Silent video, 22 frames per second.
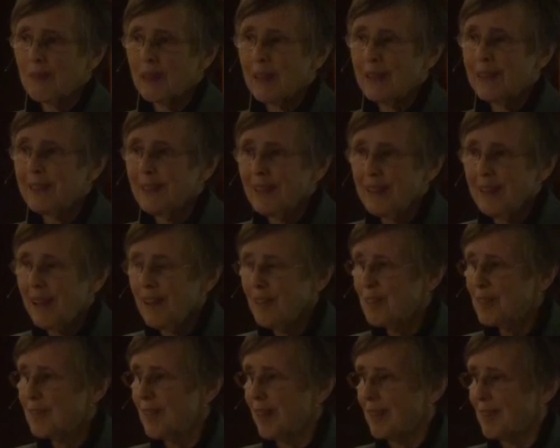It
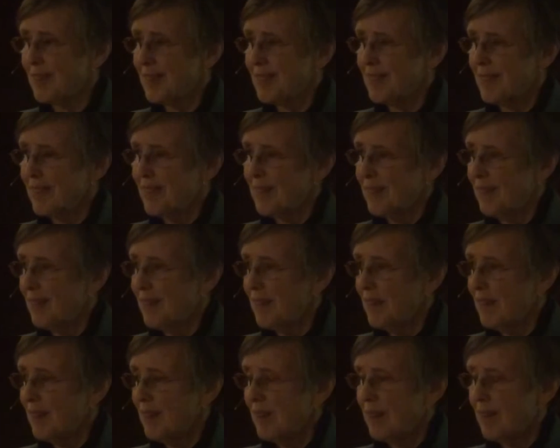connects us.
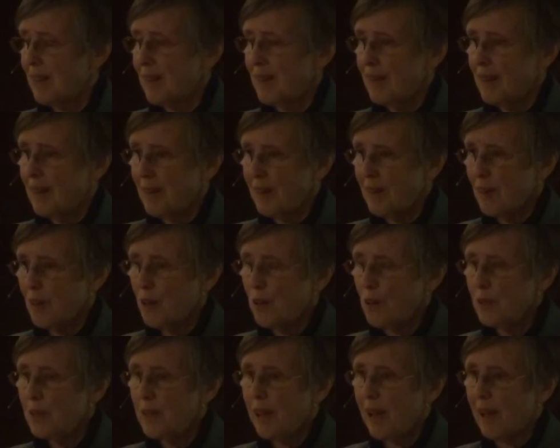
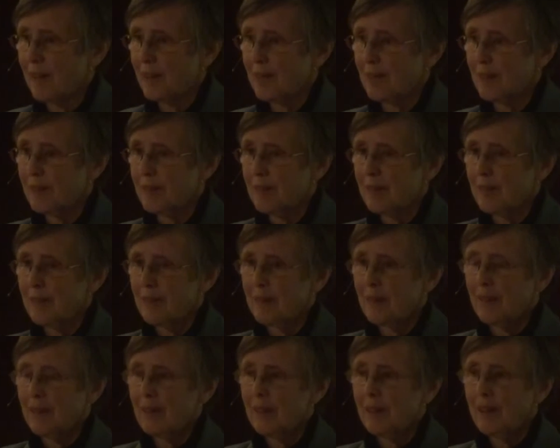Her yes
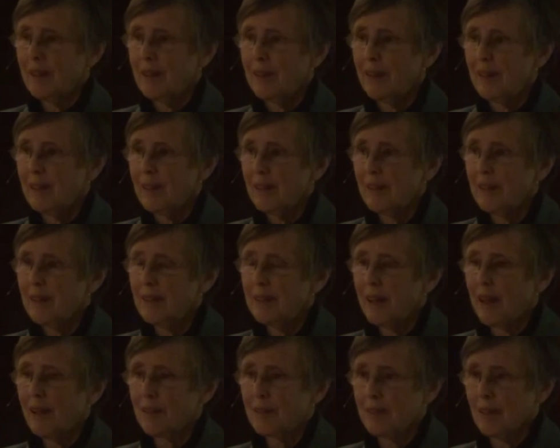
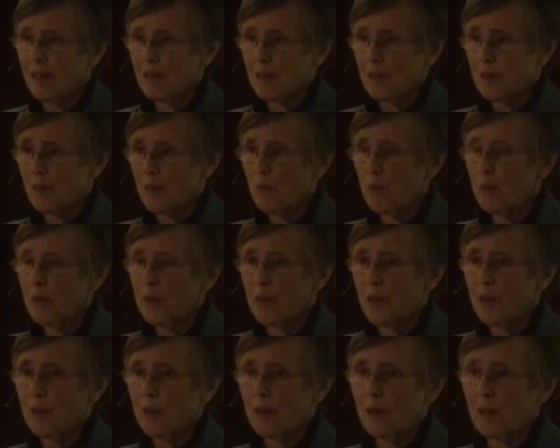connects us
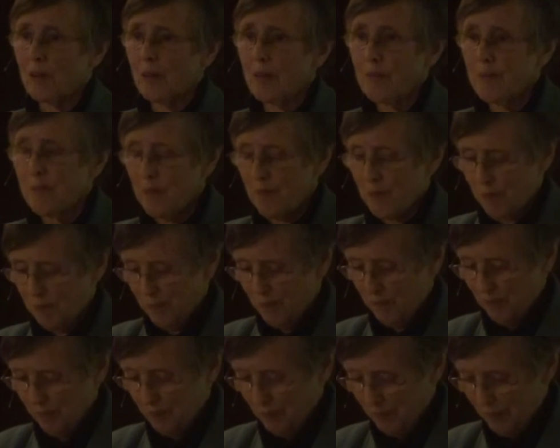with her,
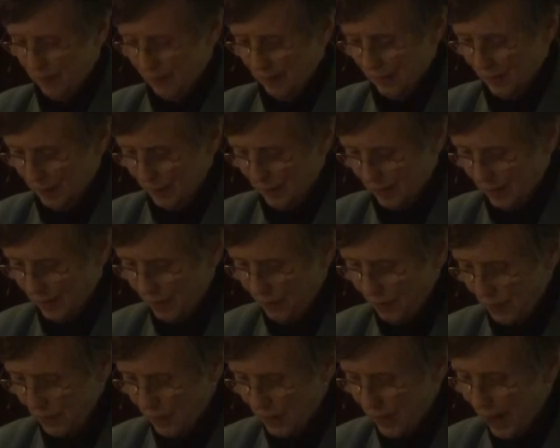even